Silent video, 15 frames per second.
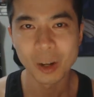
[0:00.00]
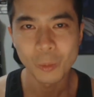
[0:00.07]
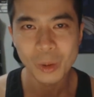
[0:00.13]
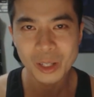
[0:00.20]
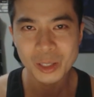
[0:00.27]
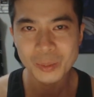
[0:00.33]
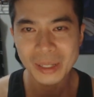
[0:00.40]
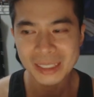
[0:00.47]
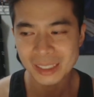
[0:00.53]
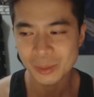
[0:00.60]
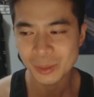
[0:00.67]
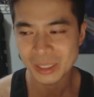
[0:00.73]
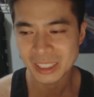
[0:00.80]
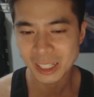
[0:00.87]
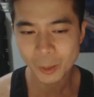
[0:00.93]
one of those
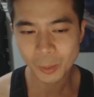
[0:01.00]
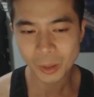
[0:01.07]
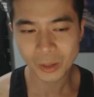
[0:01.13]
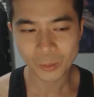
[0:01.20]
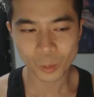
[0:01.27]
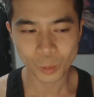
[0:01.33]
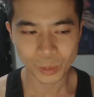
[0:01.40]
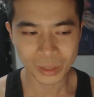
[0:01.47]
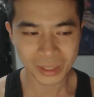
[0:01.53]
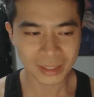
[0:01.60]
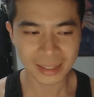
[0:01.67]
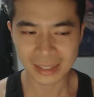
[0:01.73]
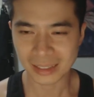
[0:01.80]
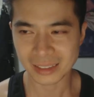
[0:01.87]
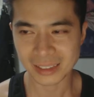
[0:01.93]
matches where Sharapova will
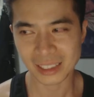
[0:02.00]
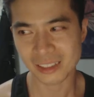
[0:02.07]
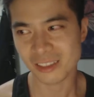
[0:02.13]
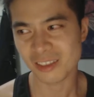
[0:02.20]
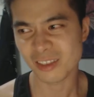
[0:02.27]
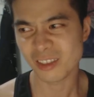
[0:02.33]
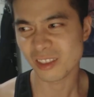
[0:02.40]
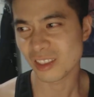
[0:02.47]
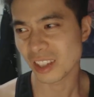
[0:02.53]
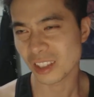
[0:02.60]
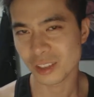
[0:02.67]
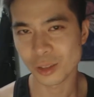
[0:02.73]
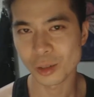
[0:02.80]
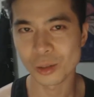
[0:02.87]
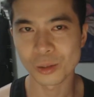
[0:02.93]
win like
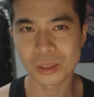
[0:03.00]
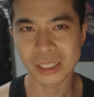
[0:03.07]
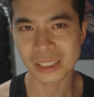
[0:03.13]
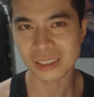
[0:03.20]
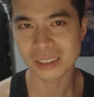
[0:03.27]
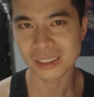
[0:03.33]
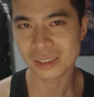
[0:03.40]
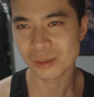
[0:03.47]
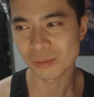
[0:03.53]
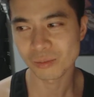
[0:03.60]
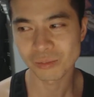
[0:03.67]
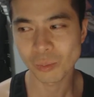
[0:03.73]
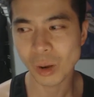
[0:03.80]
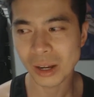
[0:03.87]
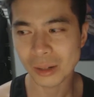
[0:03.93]
6-2,
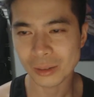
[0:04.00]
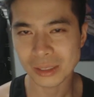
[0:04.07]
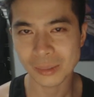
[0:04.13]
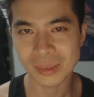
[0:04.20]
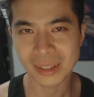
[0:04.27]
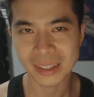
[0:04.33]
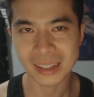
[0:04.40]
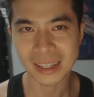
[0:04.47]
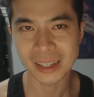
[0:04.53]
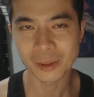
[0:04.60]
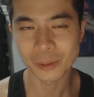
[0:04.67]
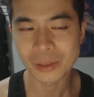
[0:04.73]
6-1 or something like that.